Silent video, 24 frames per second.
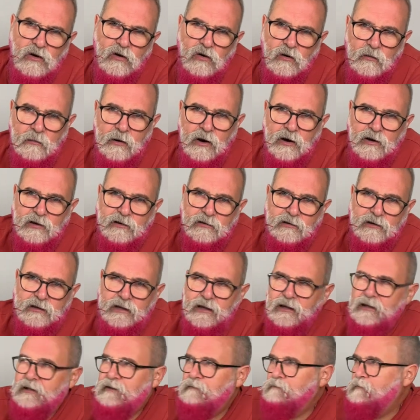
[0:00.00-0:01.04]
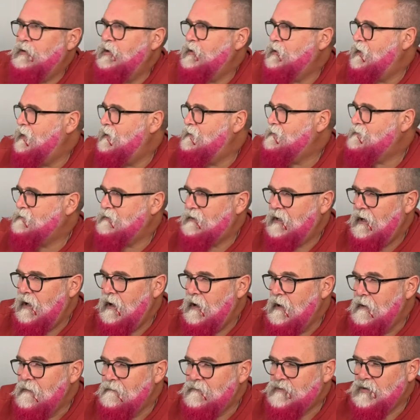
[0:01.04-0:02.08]
or mine, okay, in my case, okay?
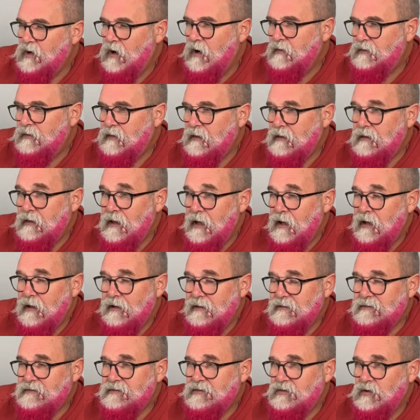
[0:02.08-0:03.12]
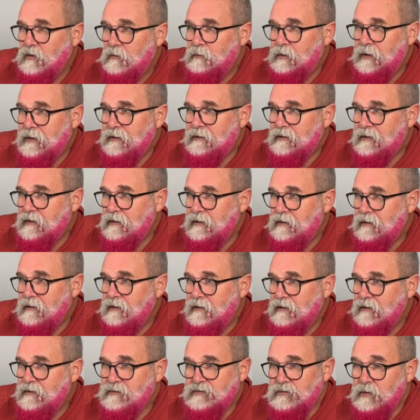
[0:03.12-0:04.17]
So I think, yeah,
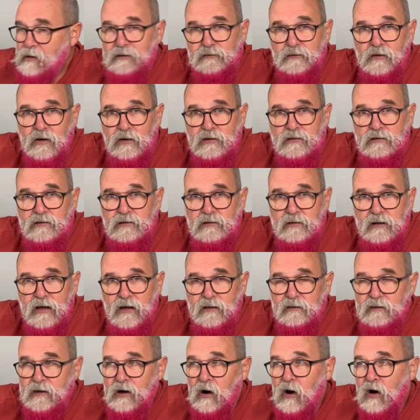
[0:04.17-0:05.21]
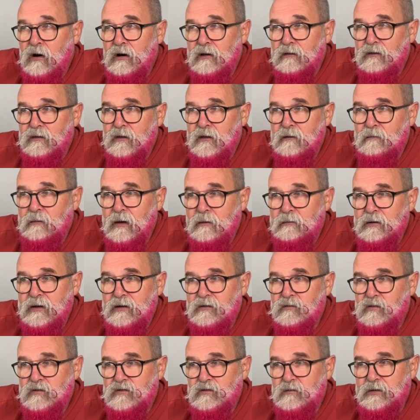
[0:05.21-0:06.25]
it's really fun. The only thing, maybe
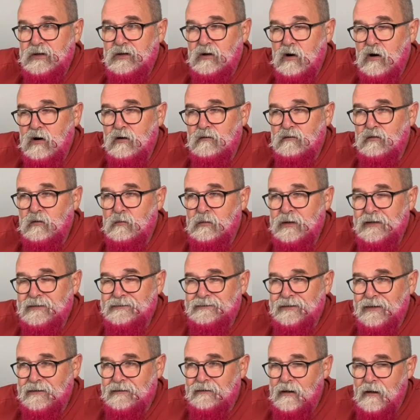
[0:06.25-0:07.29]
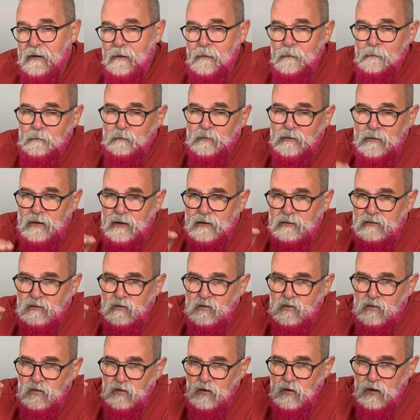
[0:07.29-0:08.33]
it was a bit hard for me, is that
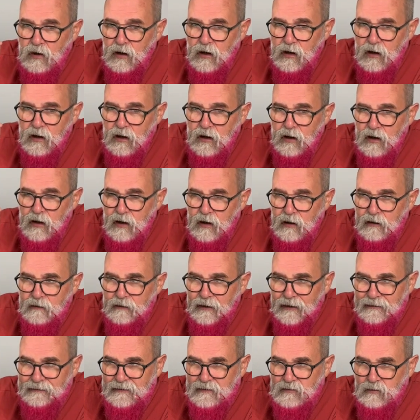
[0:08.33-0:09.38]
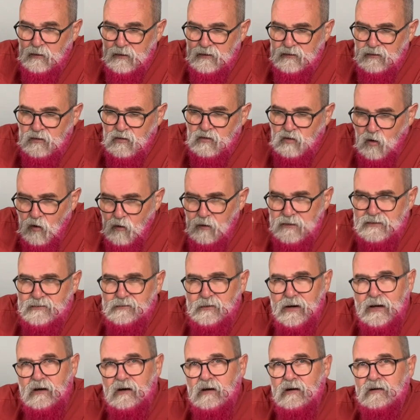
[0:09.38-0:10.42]
that it was not always
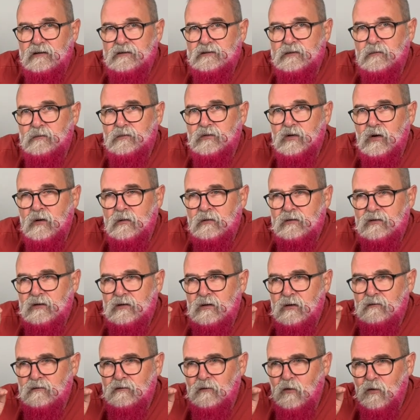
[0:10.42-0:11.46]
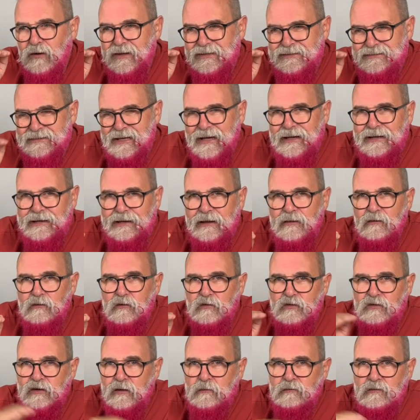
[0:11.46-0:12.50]
regular. Sometimes it didn't fall exactly at
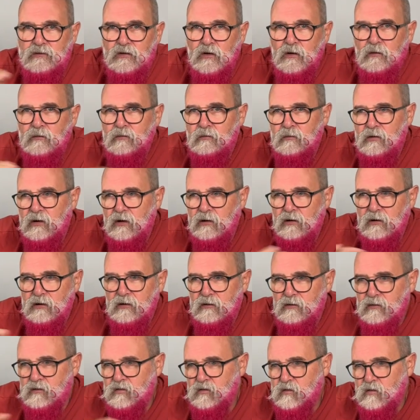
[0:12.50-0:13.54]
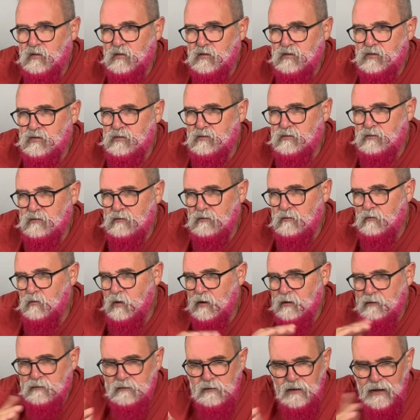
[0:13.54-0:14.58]
the same time,
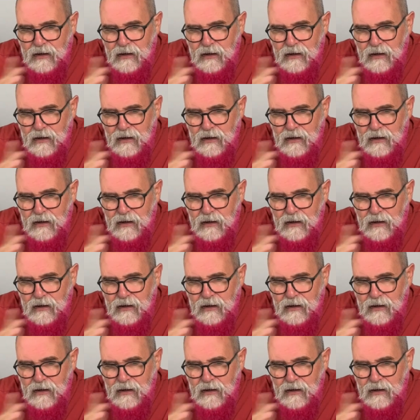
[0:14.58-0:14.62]
one